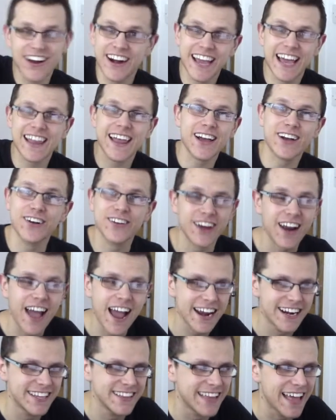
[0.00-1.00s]
got to get that good
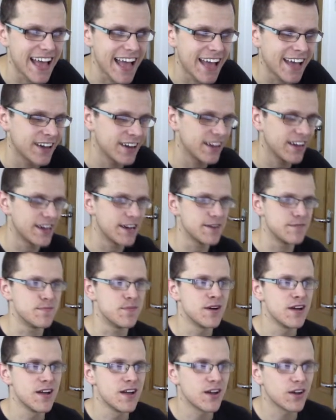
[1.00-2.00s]
lighting in there.
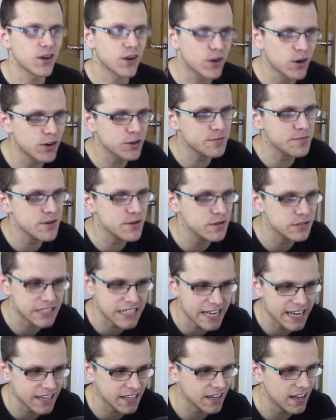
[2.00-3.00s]
Um, good
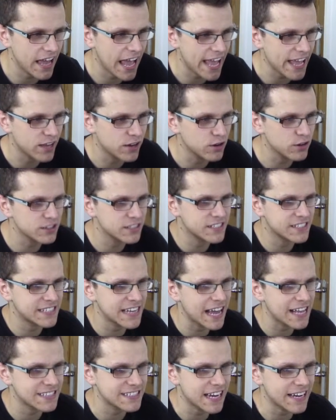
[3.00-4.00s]
music, a good
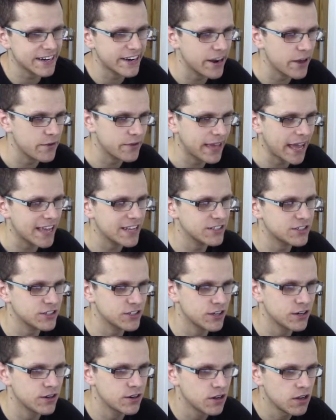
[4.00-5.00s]
set and
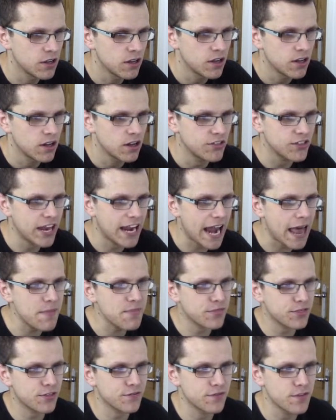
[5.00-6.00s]
location, the
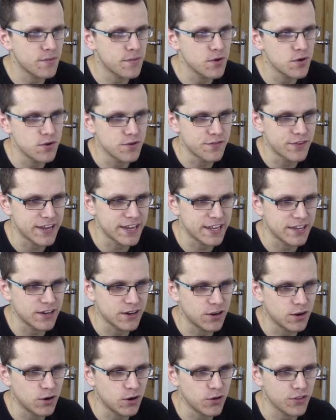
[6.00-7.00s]
length of the movie,
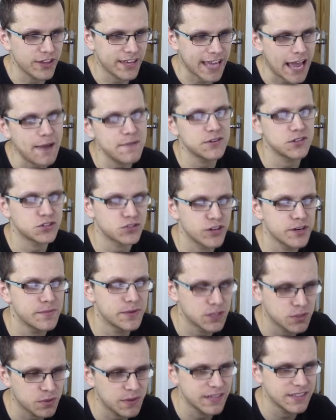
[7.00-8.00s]
or the chemistry
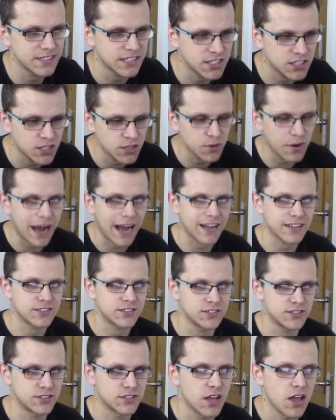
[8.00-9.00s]
between the two
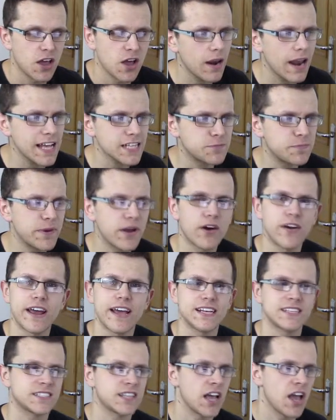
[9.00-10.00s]
actors. Well, let's be
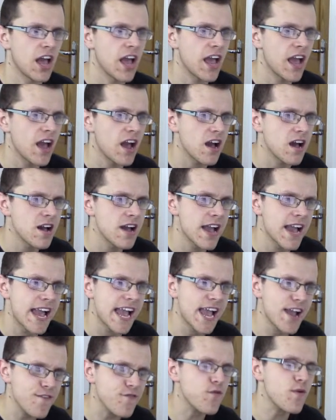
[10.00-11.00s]
honest.
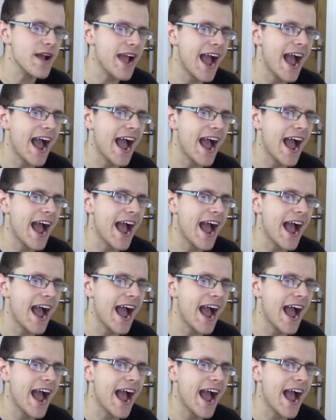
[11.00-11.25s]
If we